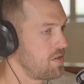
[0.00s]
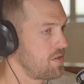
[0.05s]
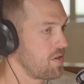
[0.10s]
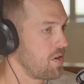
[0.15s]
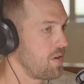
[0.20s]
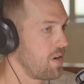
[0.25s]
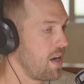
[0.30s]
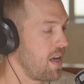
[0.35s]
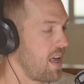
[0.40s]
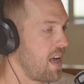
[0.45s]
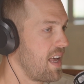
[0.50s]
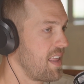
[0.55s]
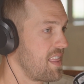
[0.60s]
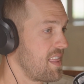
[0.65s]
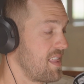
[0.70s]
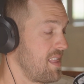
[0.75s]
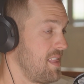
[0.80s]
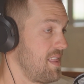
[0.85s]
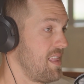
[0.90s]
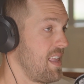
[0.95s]
So I
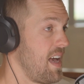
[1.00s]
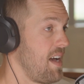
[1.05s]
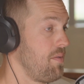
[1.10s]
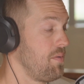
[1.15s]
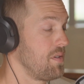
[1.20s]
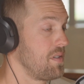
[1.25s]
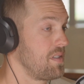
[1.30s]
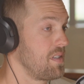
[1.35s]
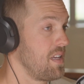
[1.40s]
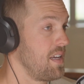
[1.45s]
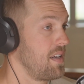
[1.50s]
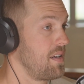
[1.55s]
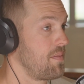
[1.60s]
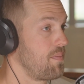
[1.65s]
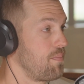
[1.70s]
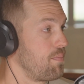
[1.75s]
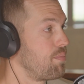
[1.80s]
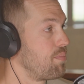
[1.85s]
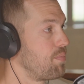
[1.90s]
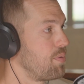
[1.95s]
that was like
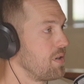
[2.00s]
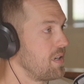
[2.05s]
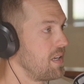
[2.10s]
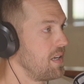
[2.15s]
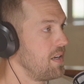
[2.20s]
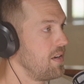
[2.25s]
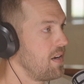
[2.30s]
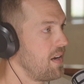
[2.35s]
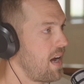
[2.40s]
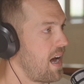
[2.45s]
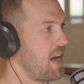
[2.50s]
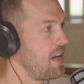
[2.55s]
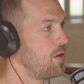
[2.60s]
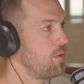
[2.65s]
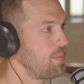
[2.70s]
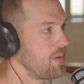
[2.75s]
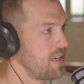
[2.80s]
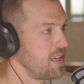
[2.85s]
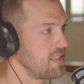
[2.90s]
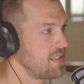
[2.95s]
pretty
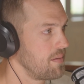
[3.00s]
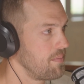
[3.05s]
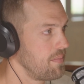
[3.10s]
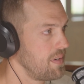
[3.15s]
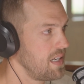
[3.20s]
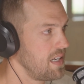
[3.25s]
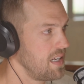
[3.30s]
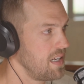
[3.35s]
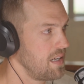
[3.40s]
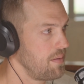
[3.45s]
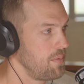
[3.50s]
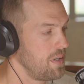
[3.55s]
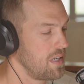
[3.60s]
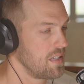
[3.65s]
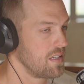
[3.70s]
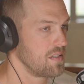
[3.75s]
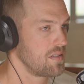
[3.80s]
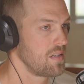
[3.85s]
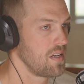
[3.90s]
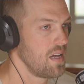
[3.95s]
eye-opening to me,
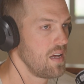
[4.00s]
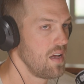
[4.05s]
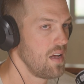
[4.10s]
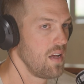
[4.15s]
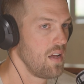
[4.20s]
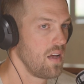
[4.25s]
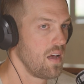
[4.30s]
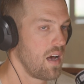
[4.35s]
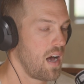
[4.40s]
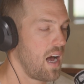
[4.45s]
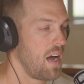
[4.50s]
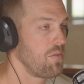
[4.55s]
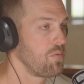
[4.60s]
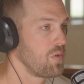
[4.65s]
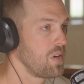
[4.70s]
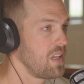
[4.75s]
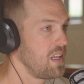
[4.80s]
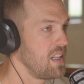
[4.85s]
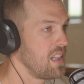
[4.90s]
because I really